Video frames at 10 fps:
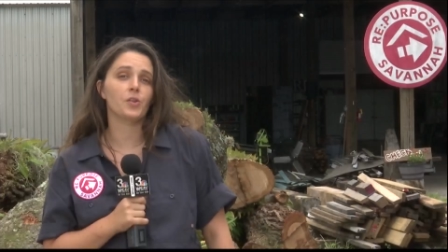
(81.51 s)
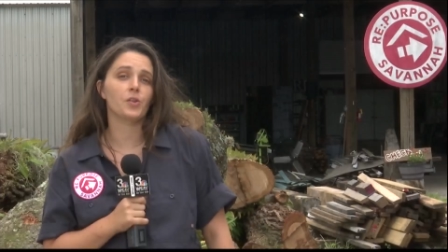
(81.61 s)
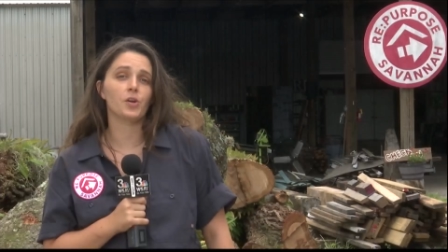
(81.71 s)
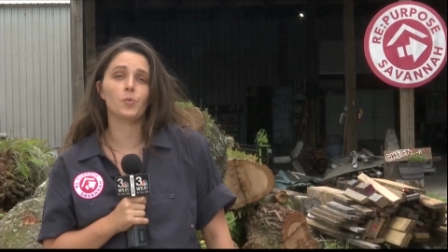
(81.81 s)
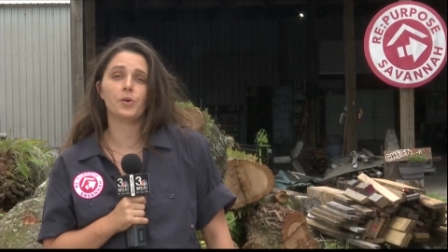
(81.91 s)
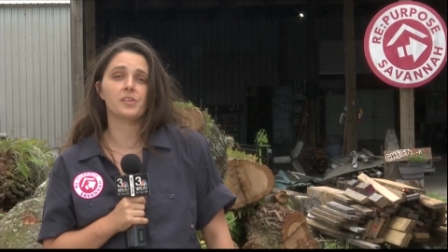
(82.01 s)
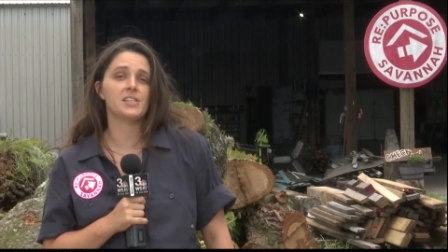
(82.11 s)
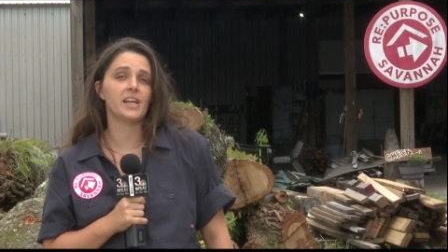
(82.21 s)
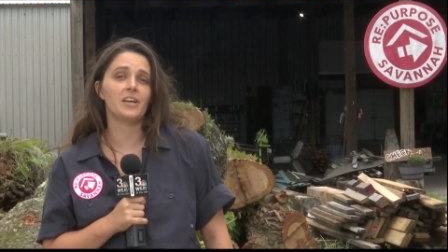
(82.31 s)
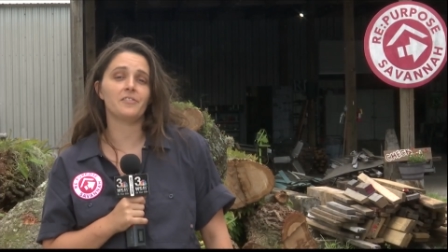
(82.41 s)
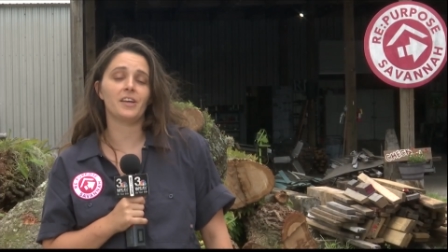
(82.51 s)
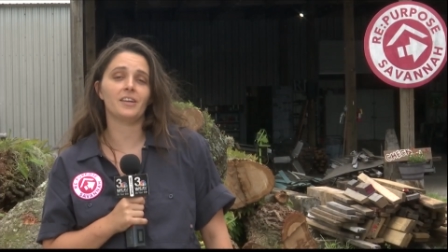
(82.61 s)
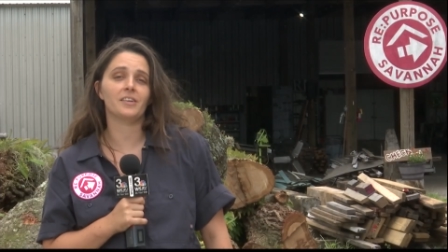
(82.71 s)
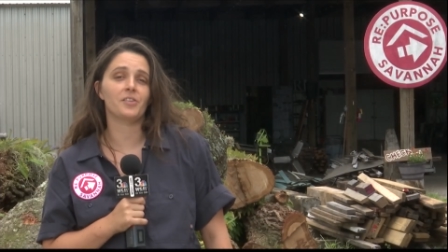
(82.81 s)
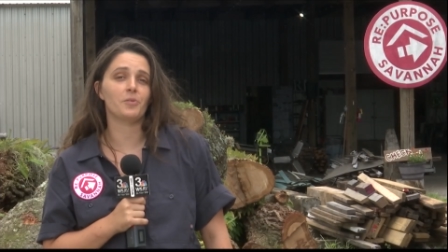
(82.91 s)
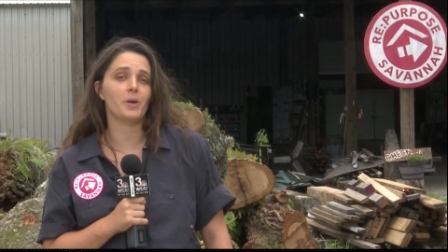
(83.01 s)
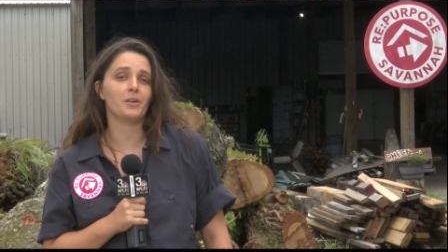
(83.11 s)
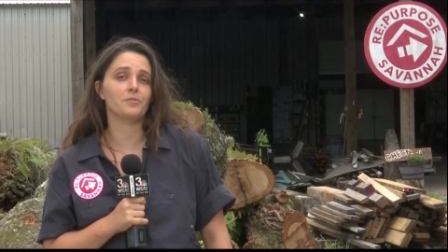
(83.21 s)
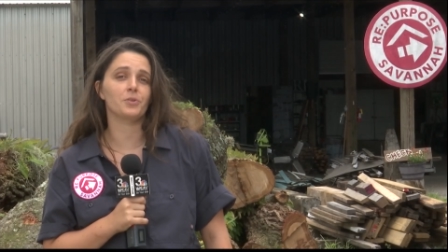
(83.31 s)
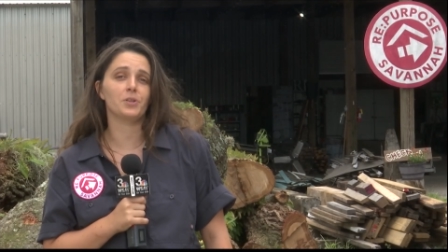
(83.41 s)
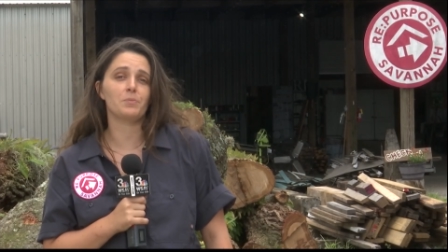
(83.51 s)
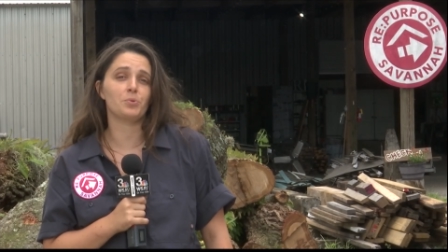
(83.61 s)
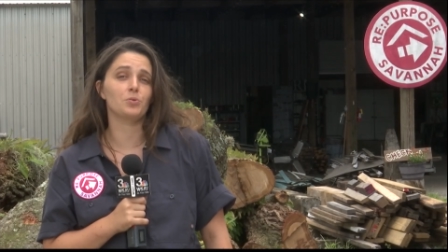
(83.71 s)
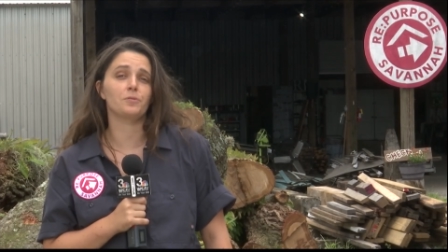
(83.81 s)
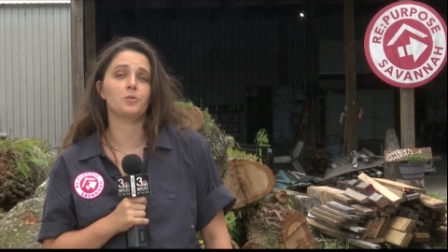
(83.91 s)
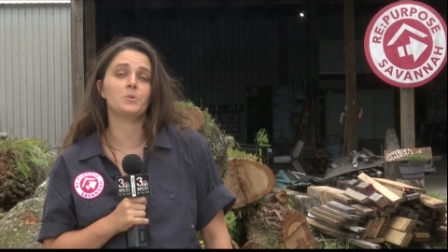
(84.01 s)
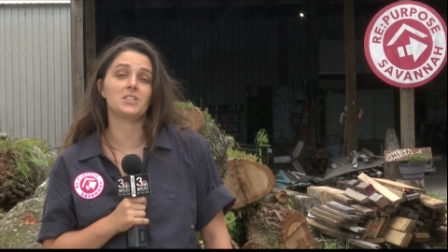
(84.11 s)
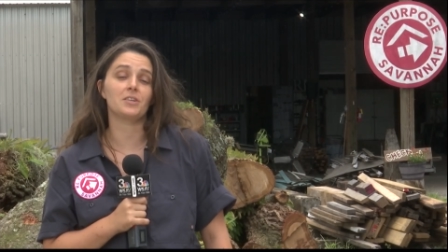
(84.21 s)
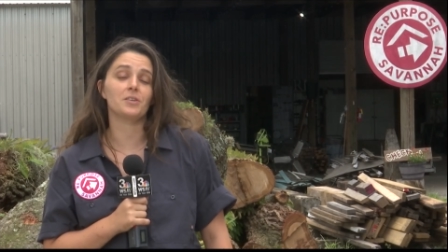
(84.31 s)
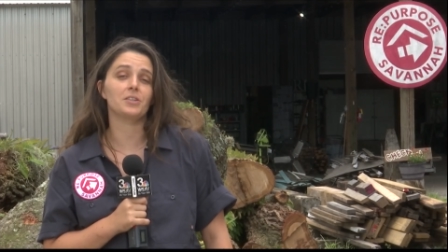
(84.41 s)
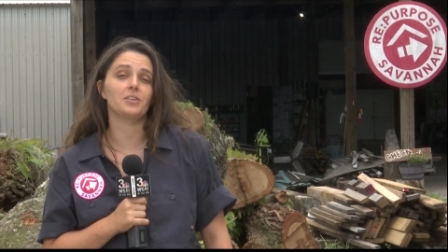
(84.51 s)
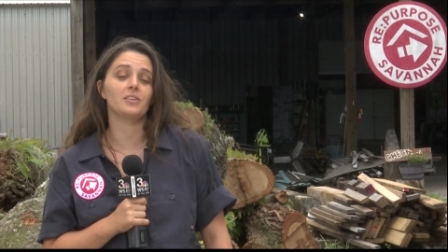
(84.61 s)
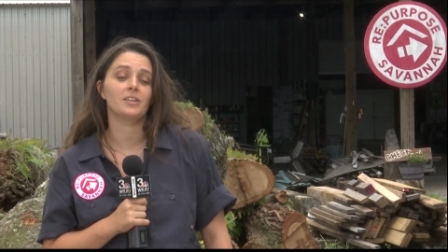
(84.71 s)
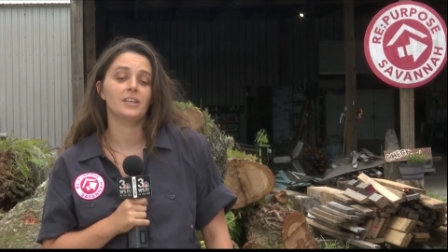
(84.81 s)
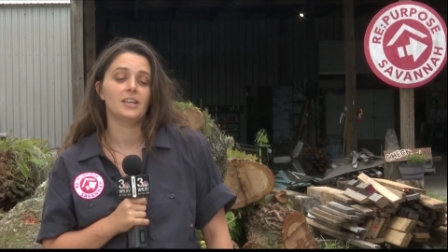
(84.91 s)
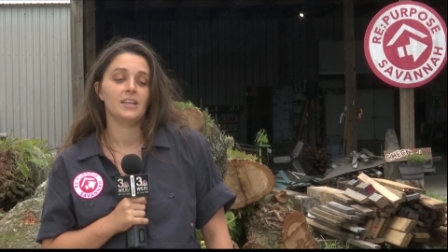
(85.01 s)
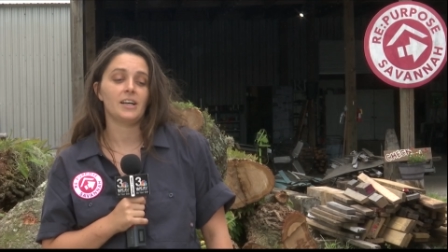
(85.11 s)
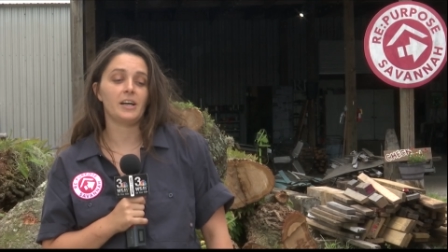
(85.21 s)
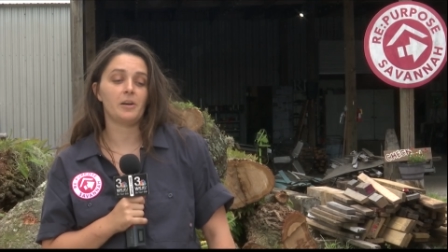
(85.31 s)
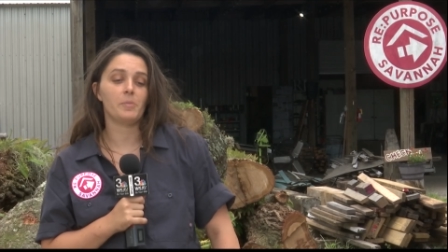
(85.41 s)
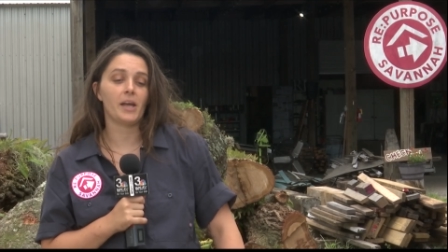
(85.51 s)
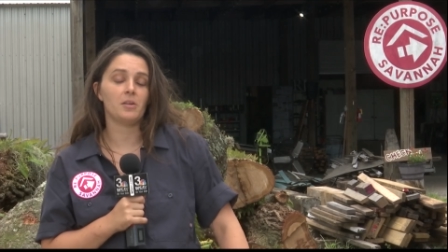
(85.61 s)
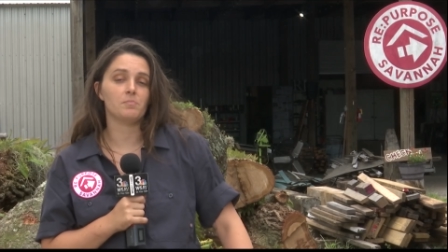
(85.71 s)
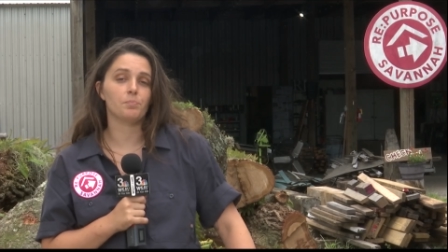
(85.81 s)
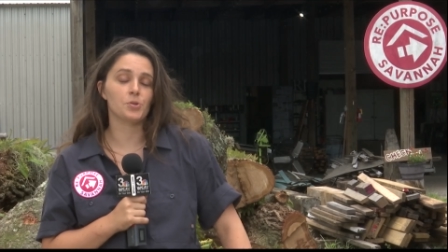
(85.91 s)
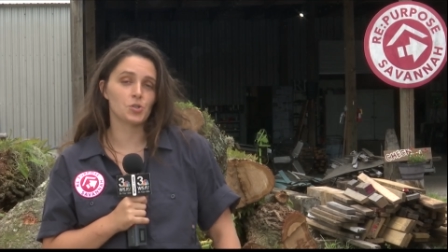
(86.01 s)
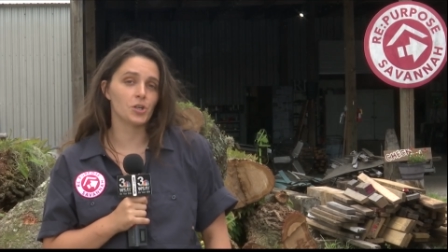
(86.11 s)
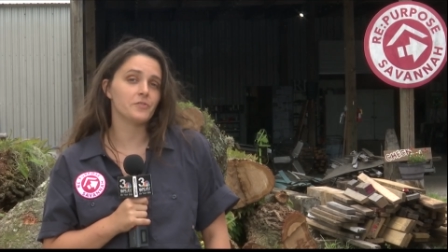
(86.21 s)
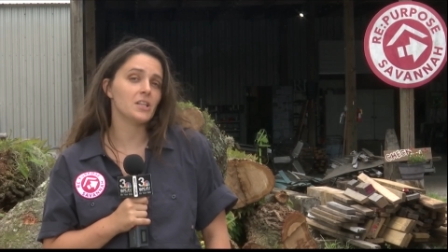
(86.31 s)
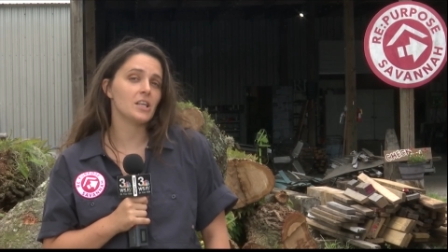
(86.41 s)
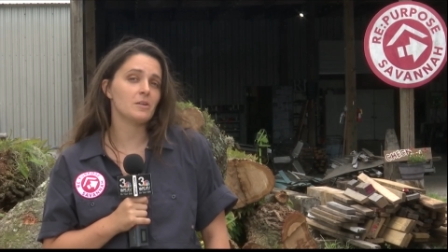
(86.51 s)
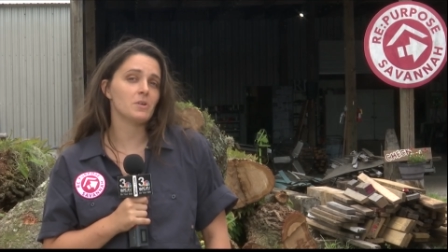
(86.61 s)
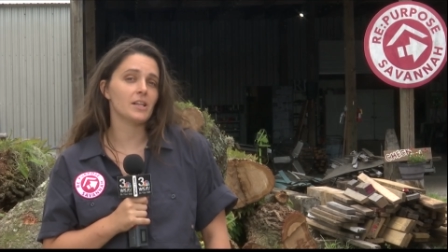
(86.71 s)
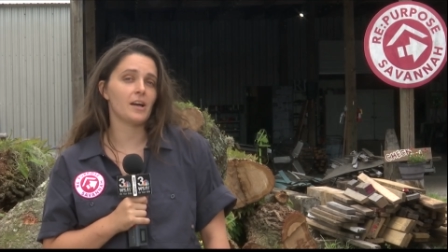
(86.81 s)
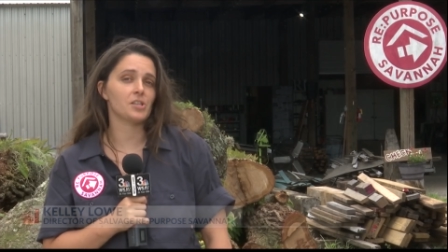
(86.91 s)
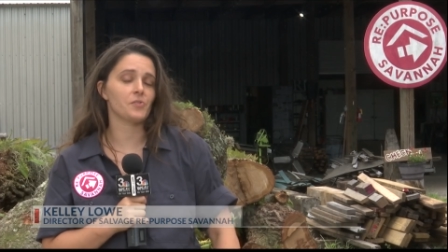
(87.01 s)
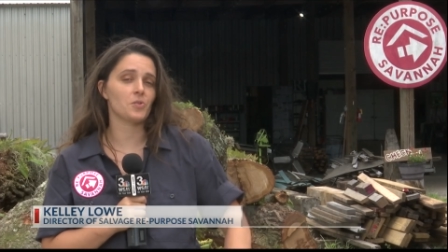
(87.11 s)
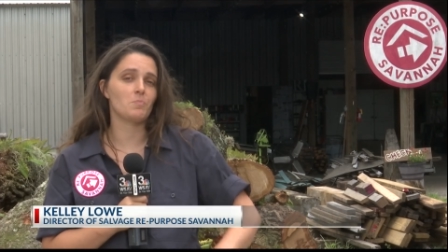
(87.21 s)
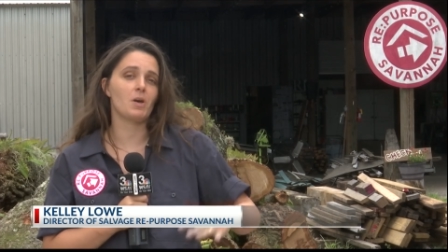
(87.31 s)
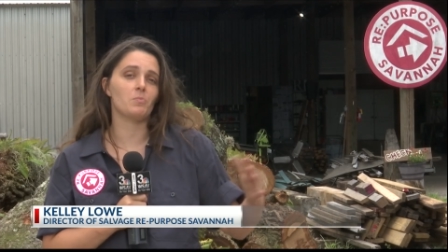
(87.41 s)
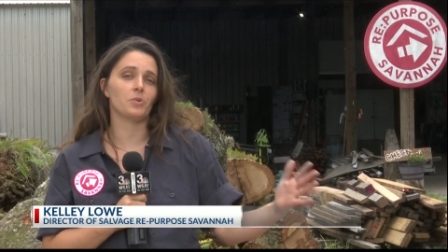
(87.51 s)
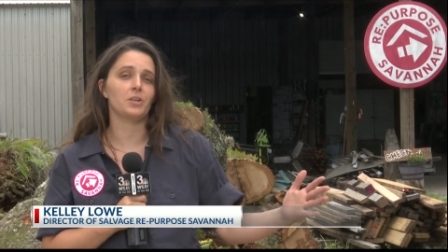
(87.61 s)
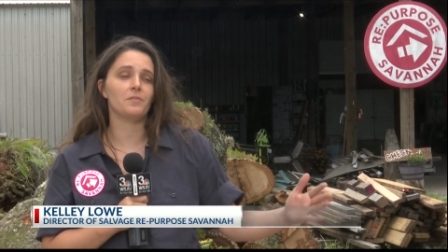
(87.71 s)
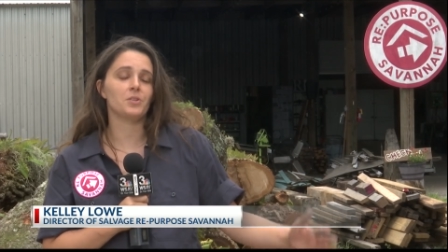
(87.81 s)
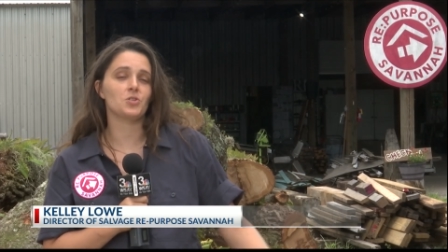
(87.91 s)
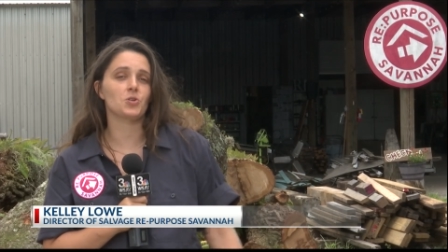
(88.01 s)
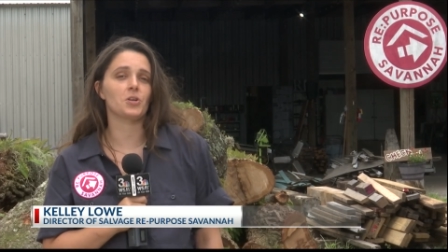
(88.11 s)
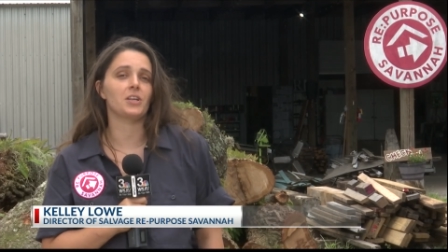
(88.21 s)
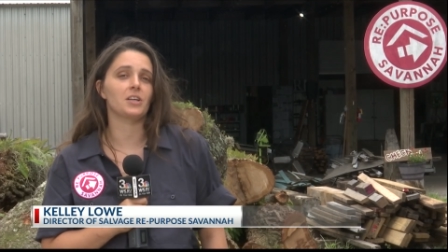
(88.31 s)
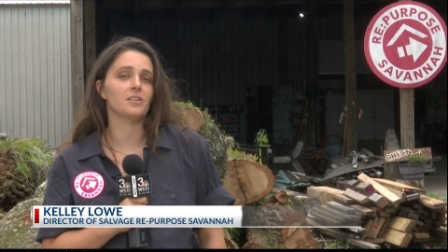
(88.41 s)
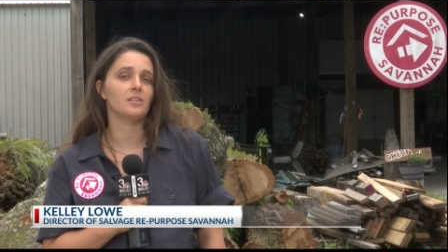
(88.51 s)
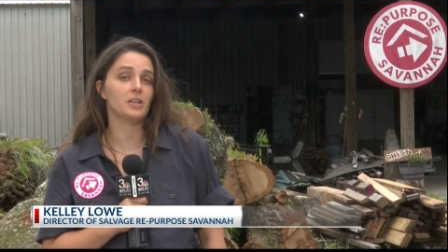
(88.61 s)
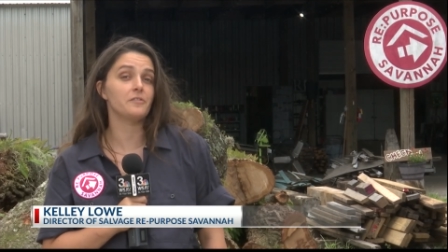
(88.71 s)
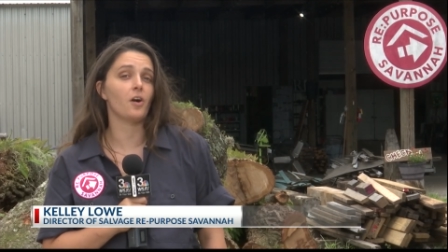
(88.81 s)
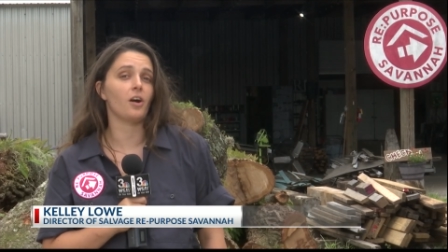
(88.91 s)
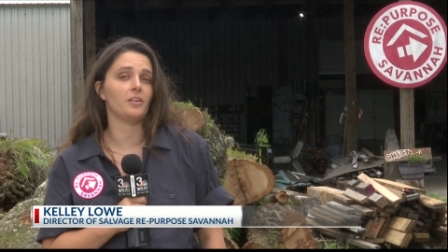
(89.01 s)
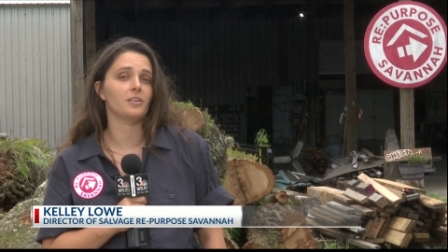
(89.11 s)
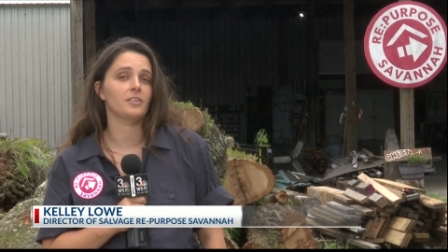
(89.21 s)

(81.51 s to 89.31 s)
They're worth saving. They're made of really beautiful material. Um, and preserving them allows for the memory of the tree to live on.